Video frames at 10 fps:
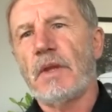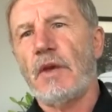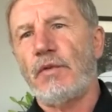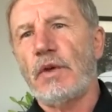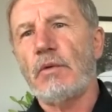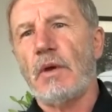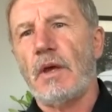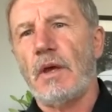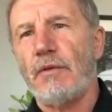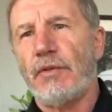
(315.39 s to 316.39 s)

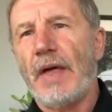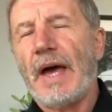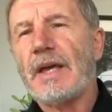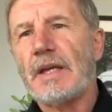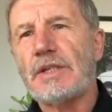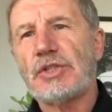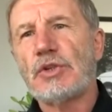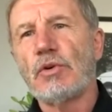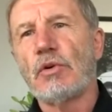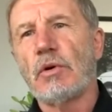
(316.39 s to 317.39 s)
if that is
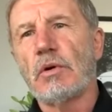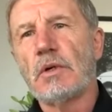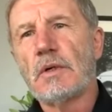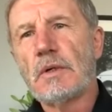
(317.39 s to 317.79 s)
your